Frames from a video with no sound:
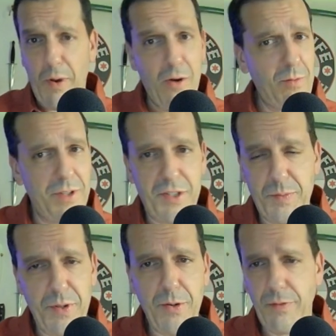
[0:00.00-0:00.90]
bone, which is
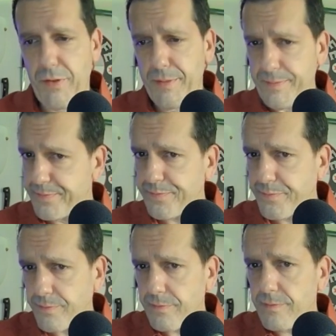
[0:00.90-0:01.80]
beautiful,
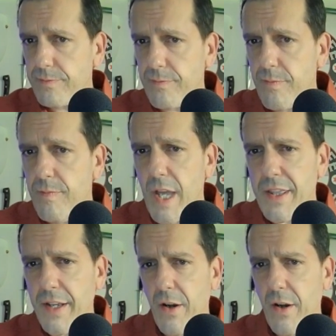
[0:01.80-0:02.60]
and then